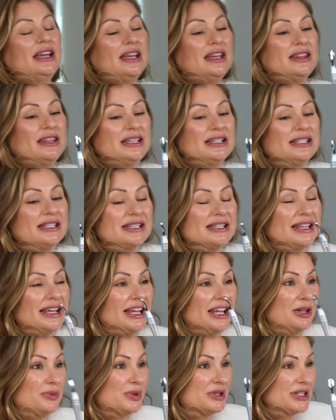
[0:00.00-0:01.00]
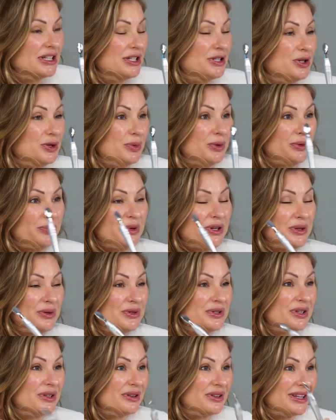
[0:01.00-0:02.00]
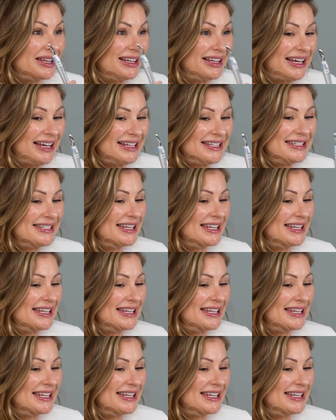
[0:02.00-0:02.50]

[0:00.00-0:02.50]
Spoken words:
And this is the handpiece that you will be using on the client's